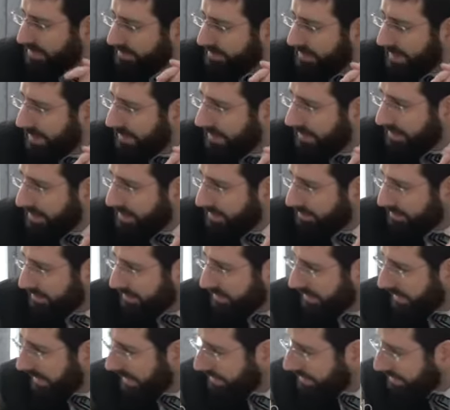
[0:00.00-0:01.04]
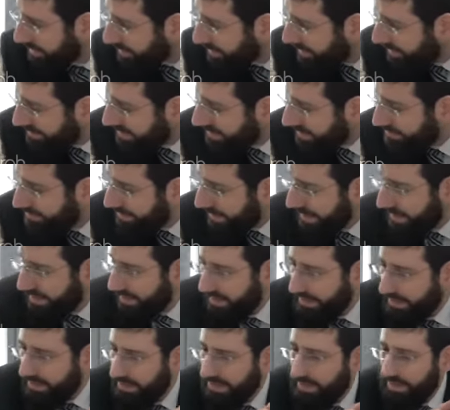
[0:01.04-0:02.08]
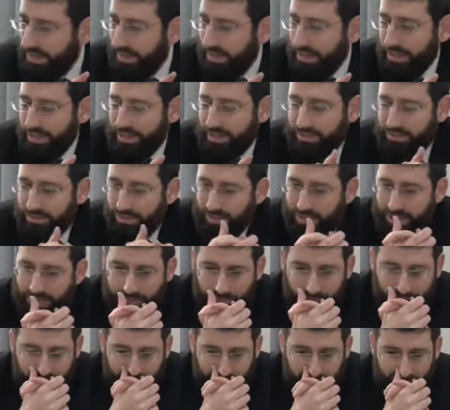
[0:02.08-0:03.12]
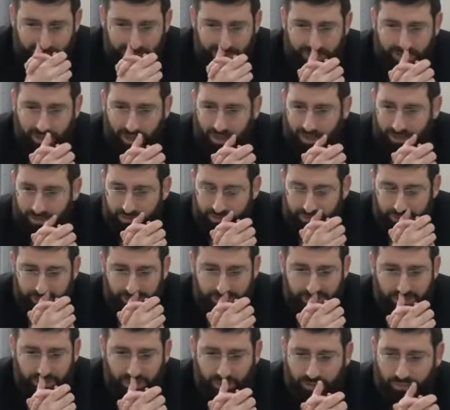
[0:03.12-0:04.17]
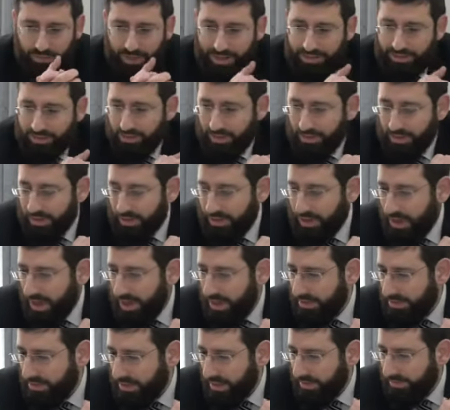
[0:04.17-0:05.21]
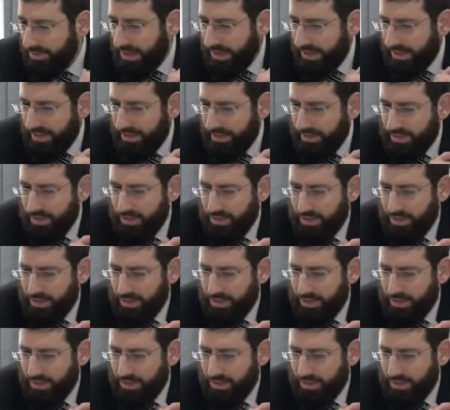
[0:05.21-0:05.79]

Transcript: if somebody comes into contact with a dead body, so then whatever they touch is uh, rendered uh, tame.